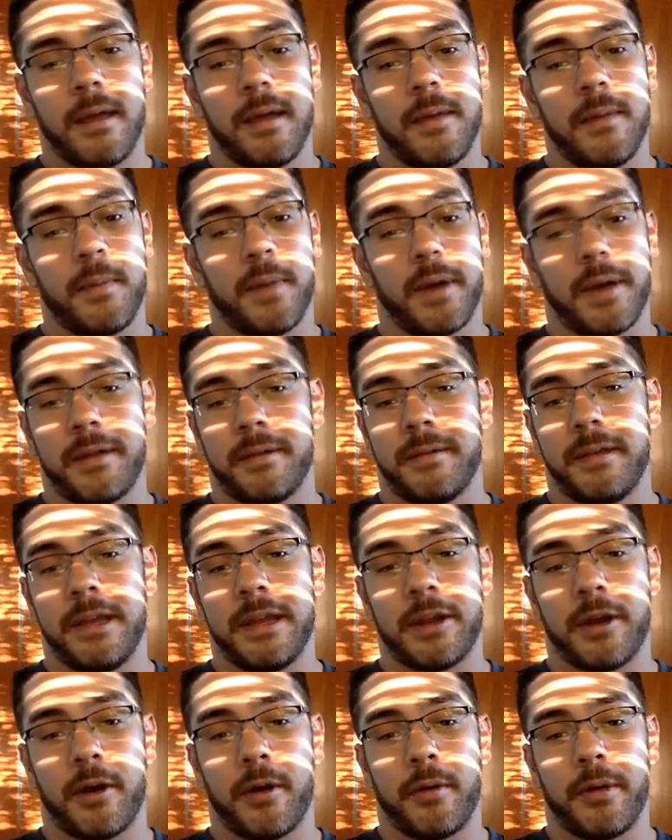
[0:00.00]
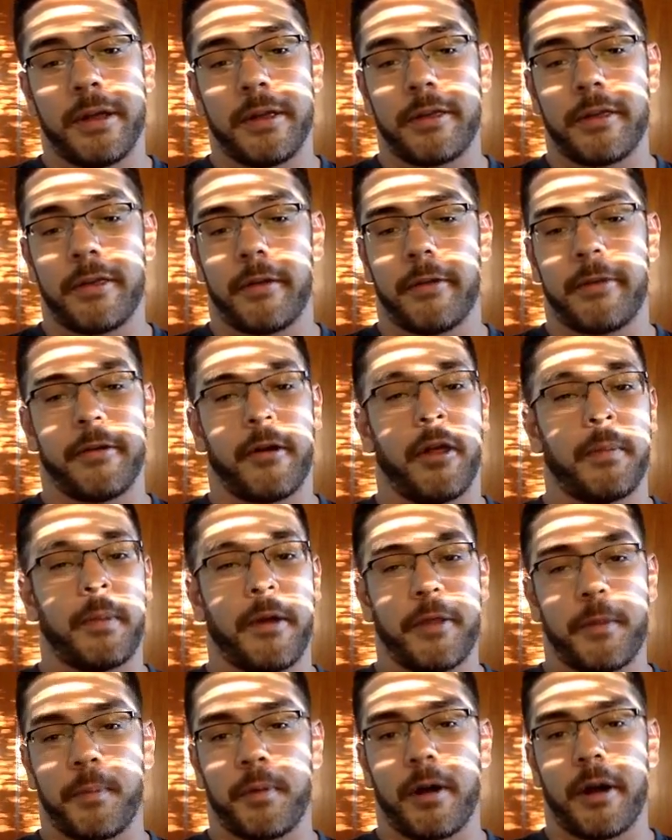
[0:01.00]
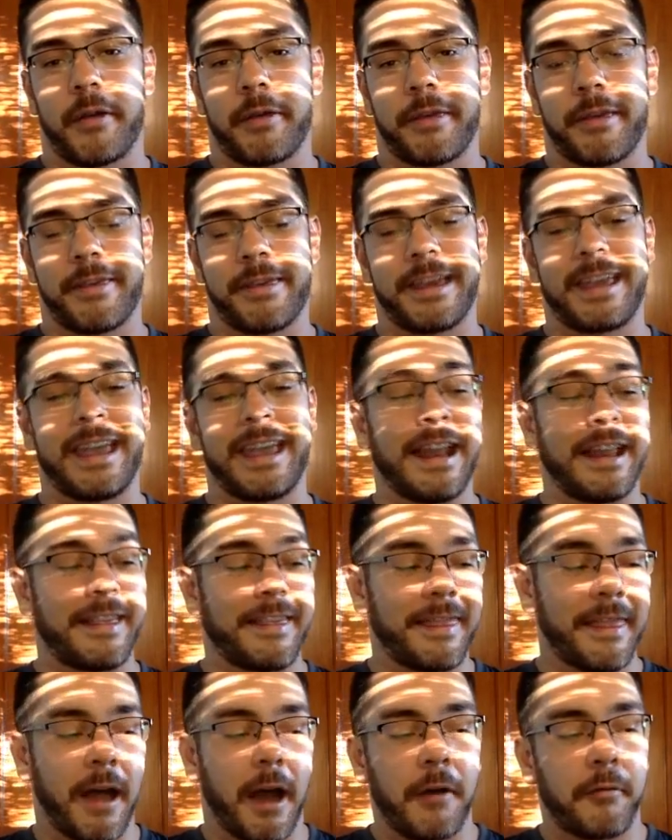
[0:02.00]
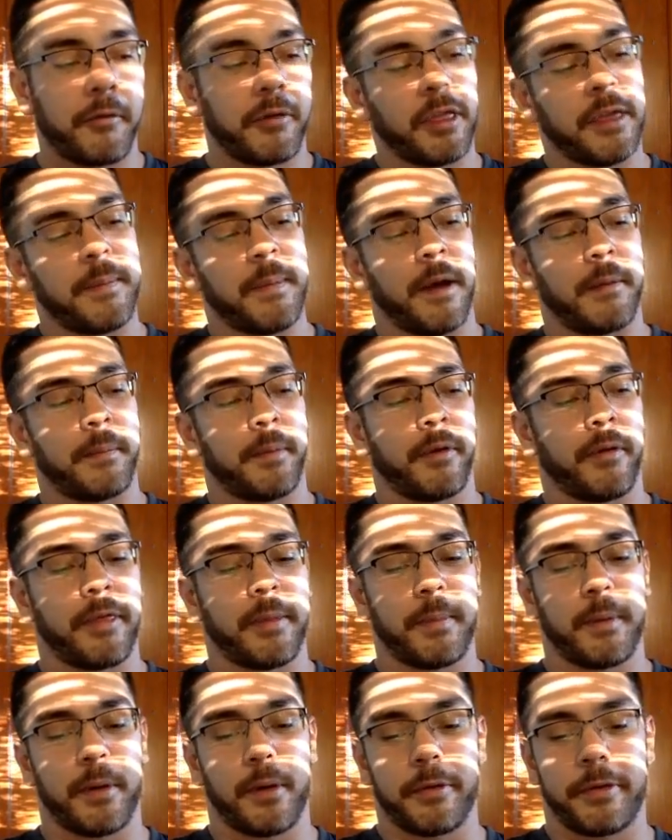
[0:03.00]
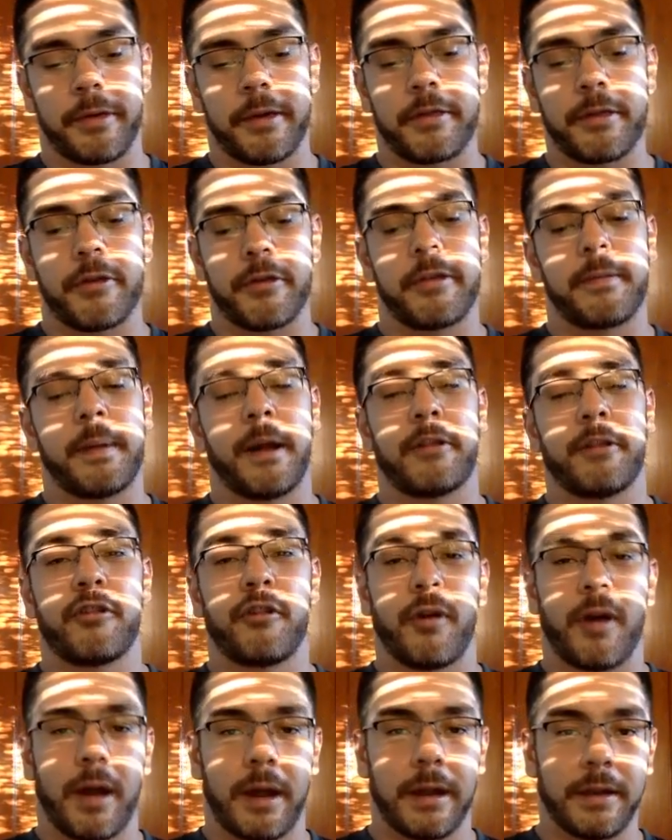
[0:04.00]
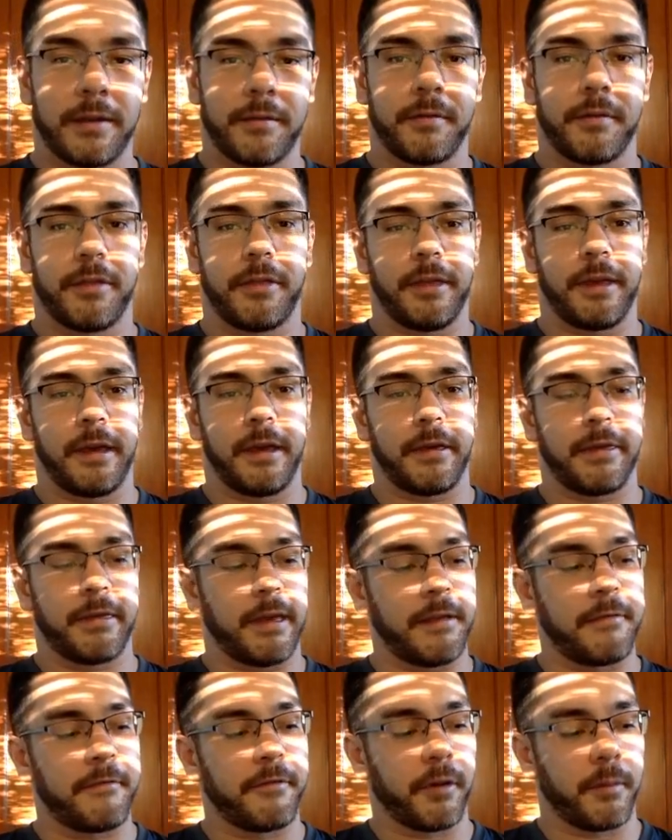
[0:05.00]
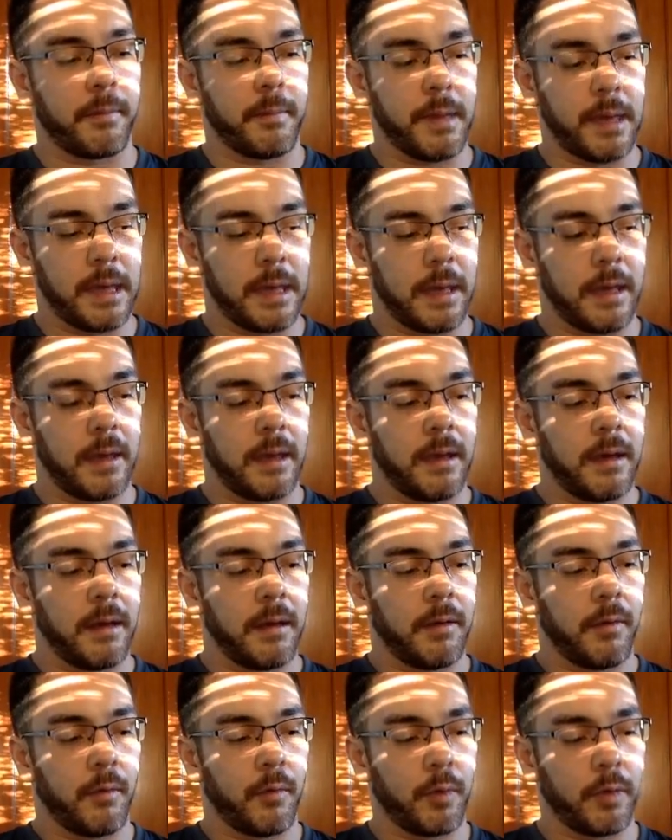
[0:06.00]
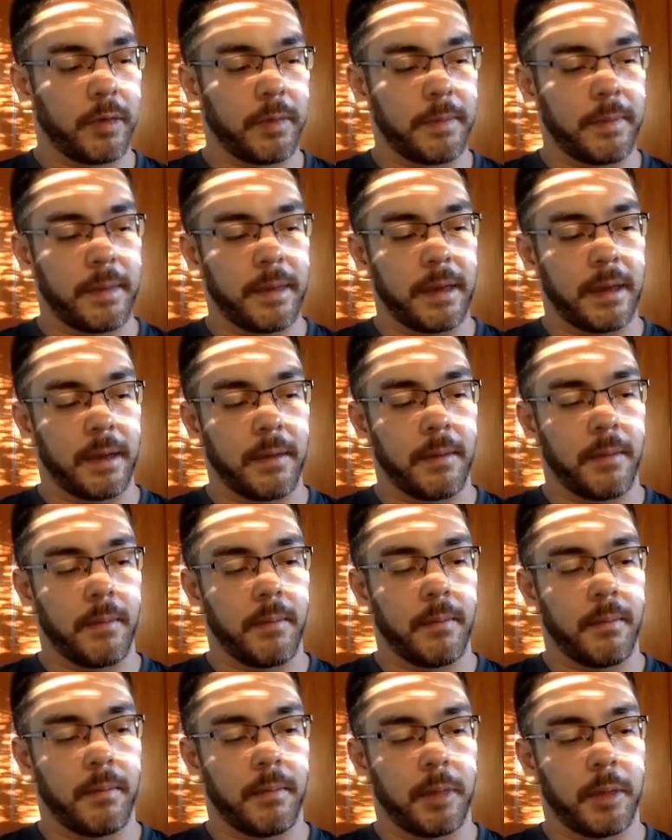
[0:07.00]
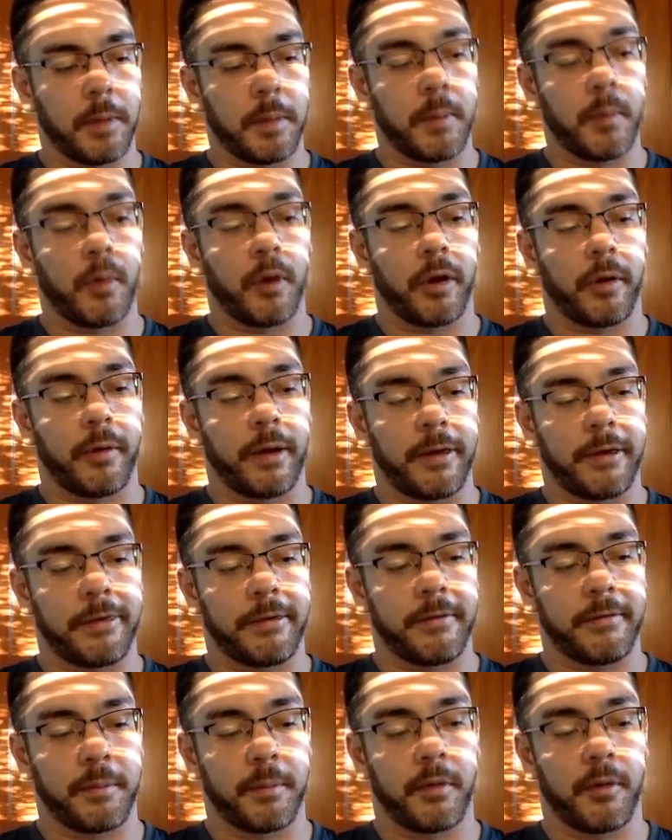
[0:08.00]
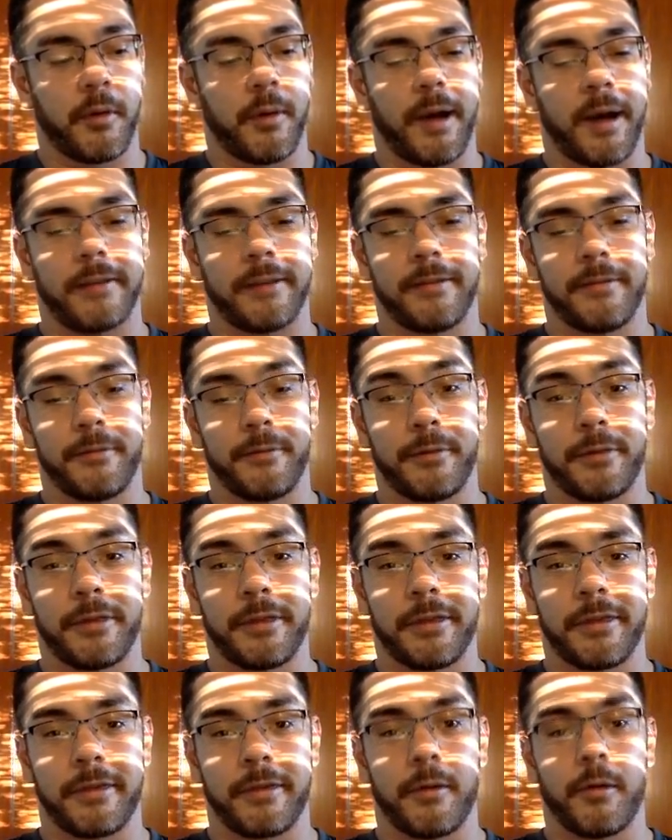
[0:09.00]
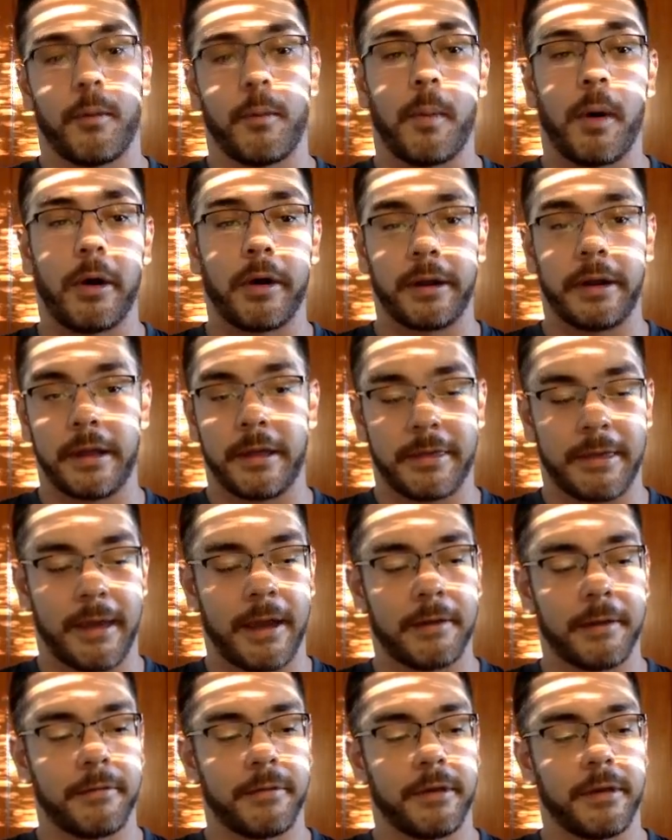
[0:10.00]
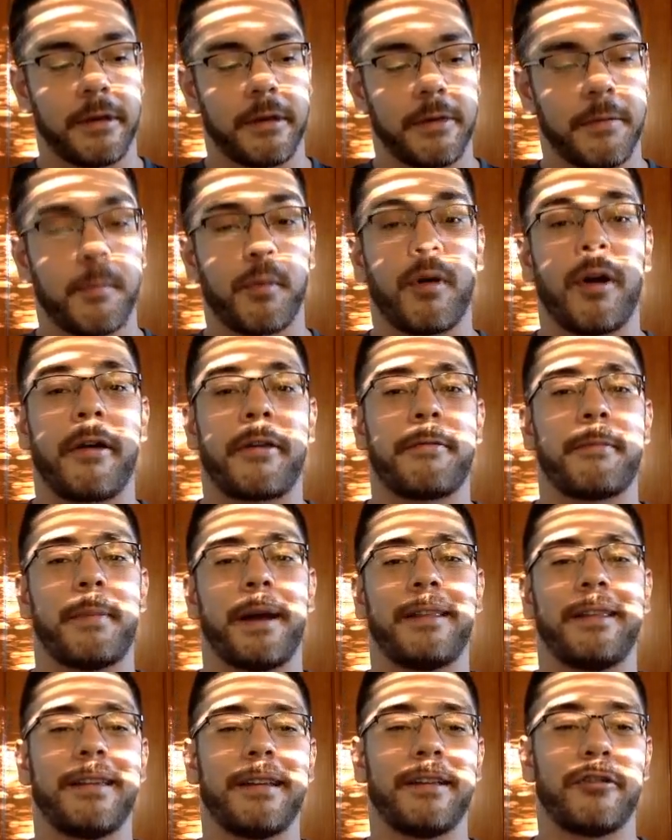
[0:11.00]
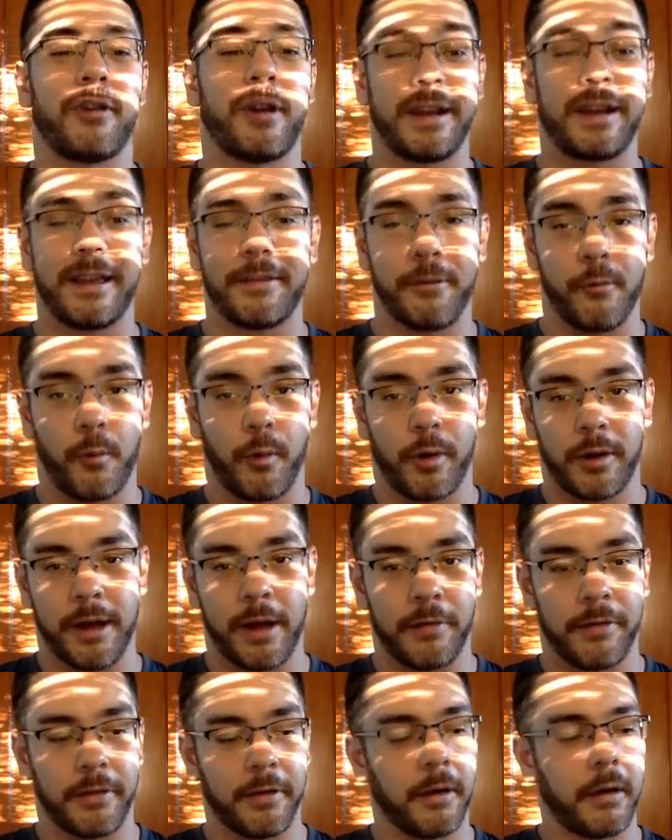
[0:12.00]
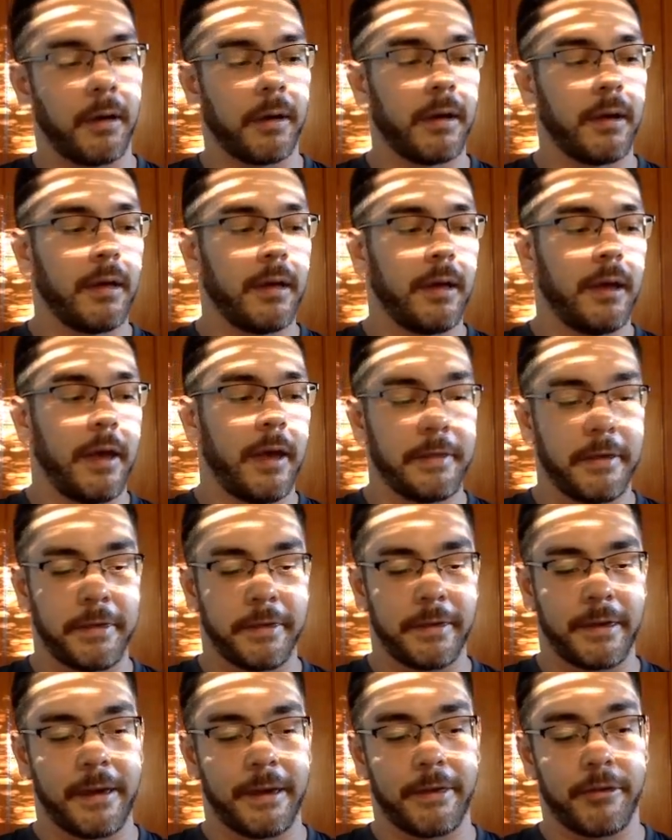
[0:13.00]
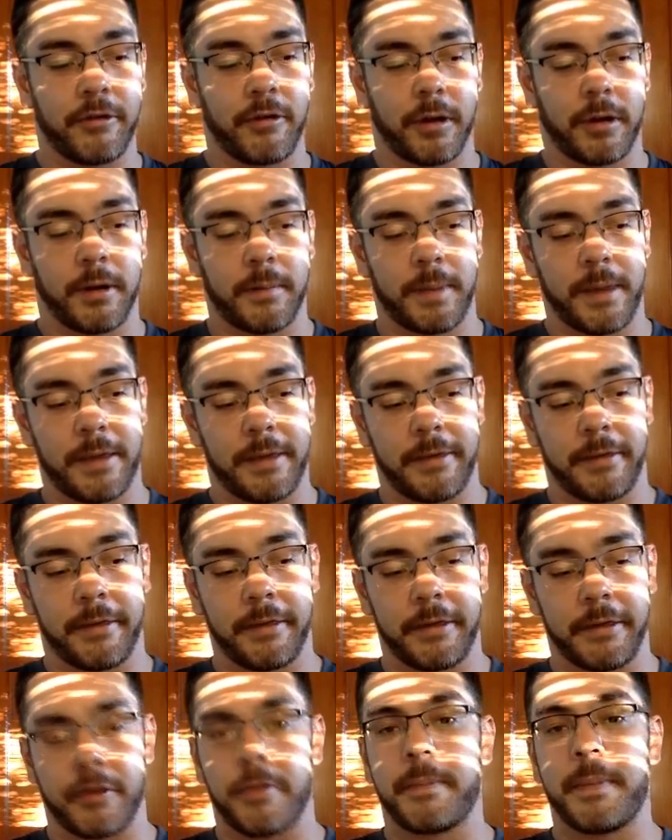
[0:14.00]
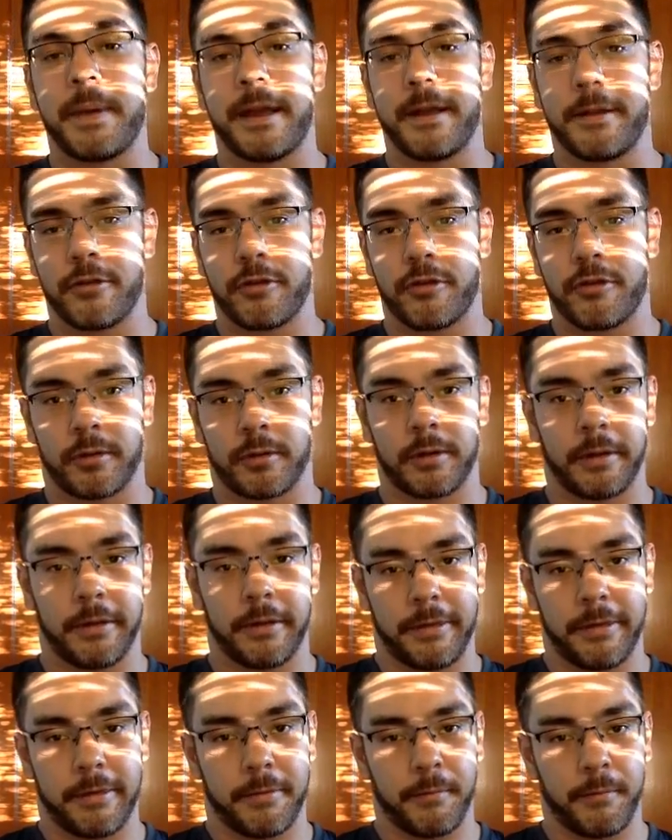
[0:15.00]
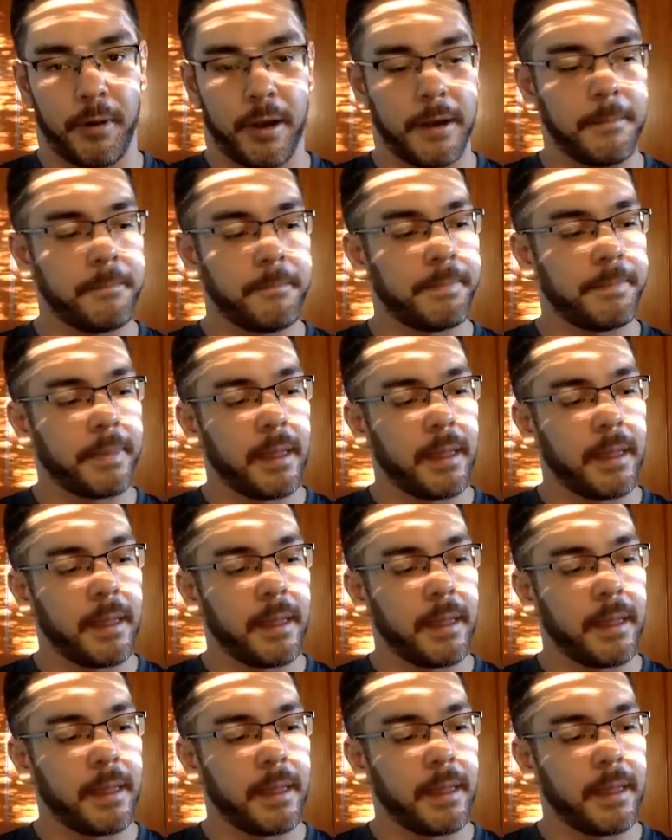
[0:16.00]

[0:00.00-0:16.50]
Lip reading: But it's all about the process. Again, it's not really about burn the boats. It's just about trying different things. And for me, really being a little bit more aggressive and proactive with this whole marketing side of things, prospecting, trying to get the word out there. In this case, trying to basically just pitch journalists, right?